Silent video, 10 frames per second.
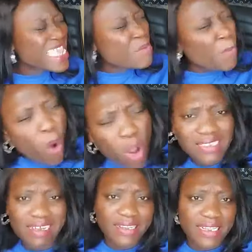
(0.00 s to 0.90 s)

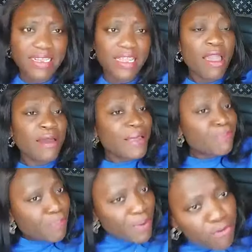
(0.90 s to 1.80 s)
Importantly,
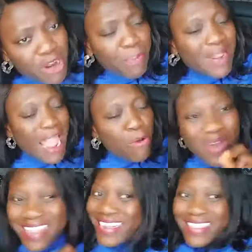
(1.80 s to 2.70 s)
reply
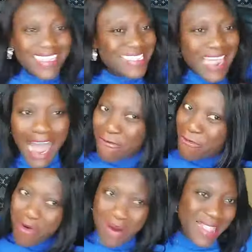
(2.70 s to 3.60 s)
within the
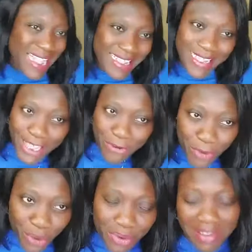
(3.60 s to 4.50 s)
time frame that they
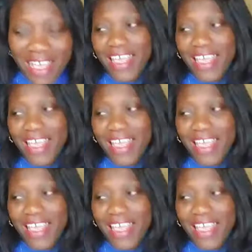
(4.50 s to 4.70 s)
gave you.